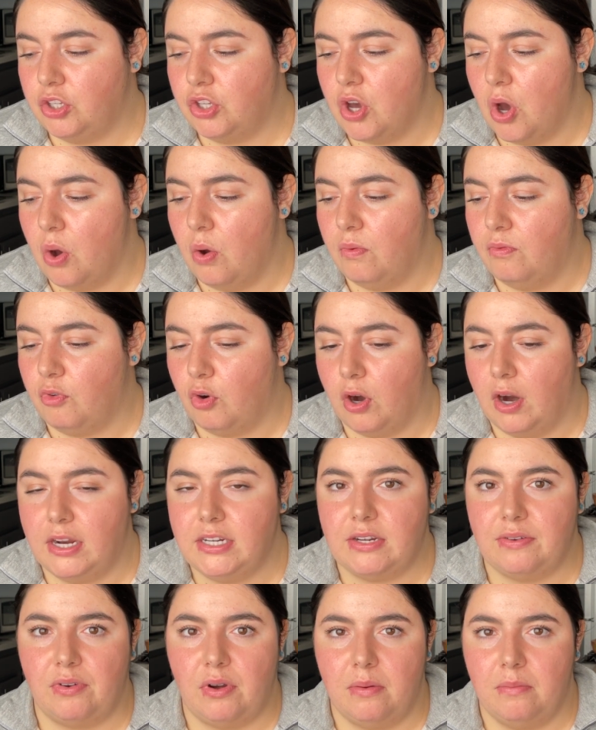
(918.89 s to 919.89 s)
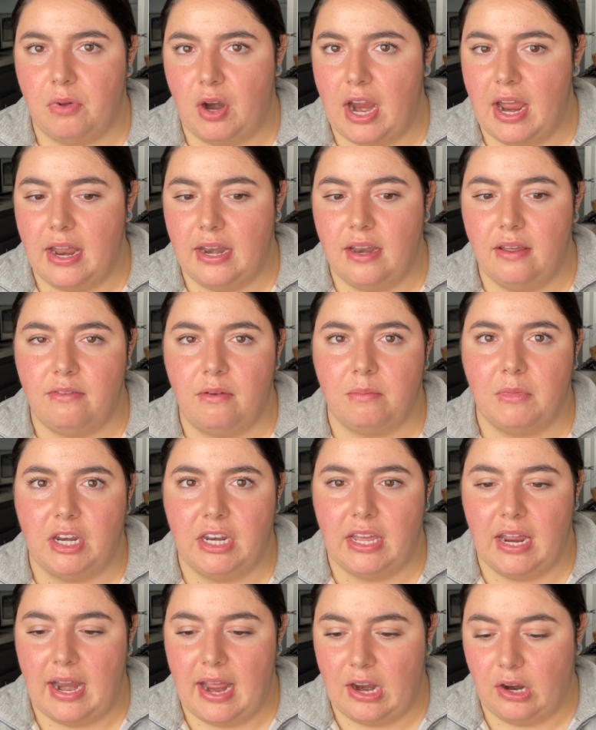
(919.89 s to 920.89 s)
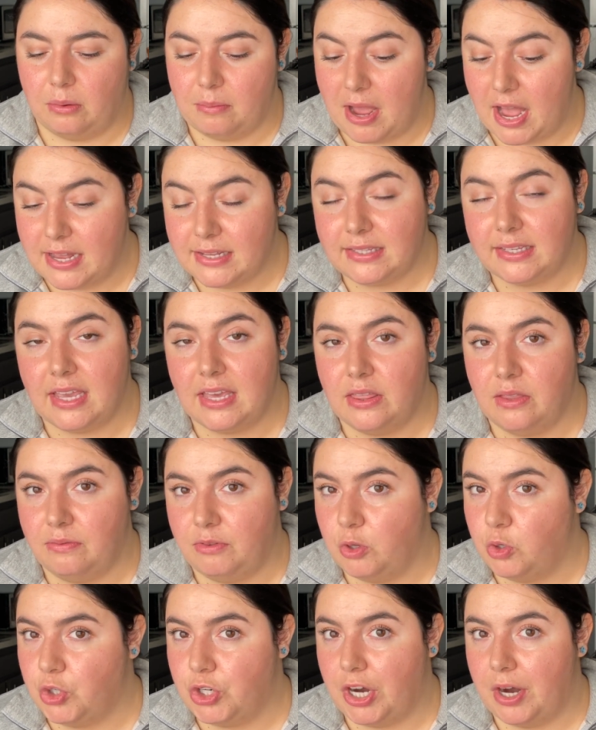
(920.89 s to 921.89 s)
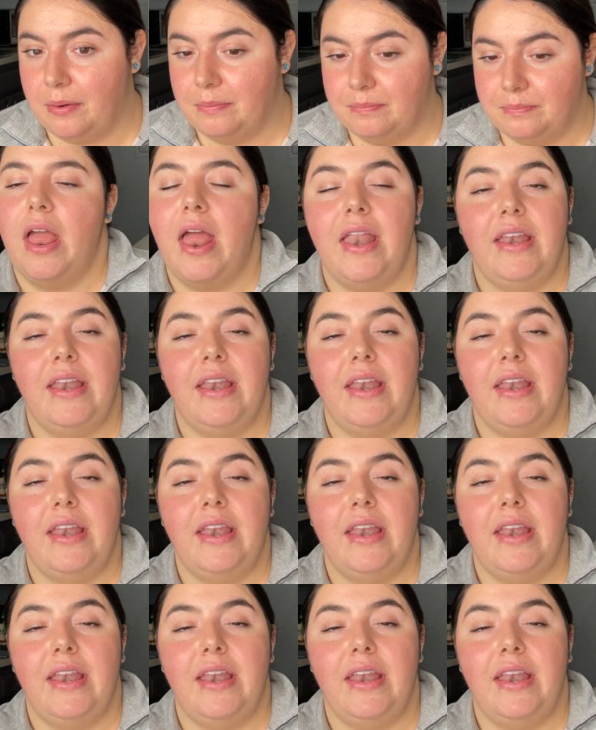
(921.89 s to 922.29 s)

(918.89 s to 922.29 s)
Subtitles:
go for a different brand if I'm gonna get a hair mask in the future.